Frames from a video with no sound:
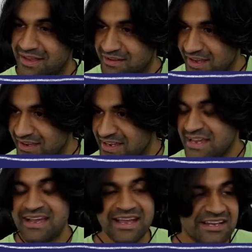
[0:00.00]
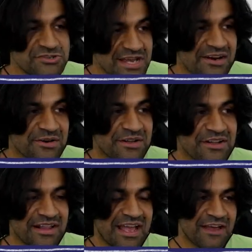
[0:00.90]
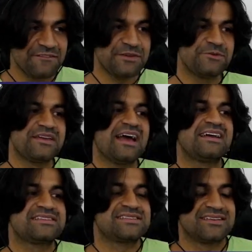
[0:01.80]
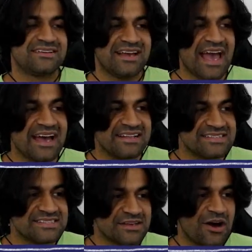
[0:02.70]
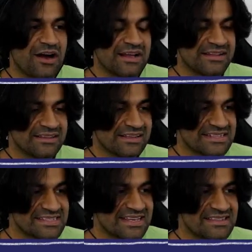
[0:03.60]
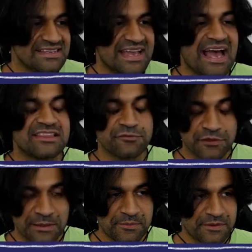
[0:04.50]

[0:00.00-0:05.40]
Okay? In general, if you get heads on, let's say, the nth flip,